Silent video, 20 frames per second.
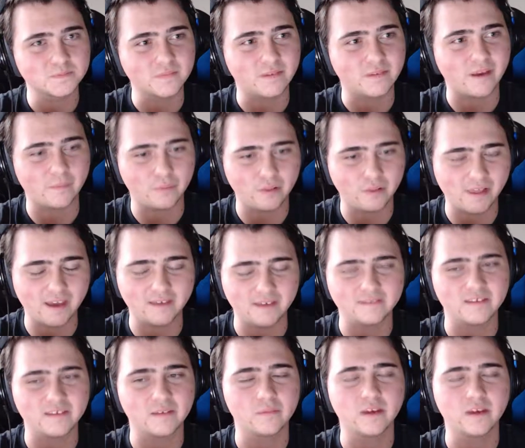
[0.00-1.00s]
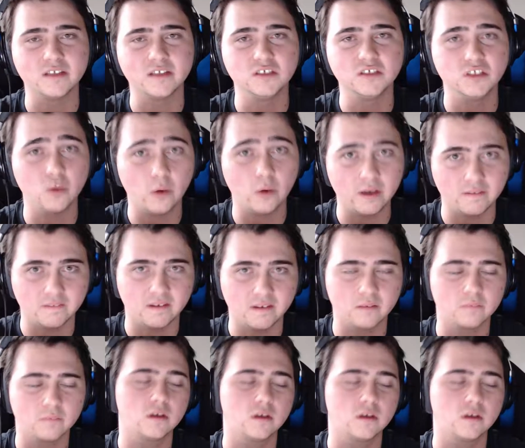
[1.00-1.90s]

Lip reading: and playing them and enjoying them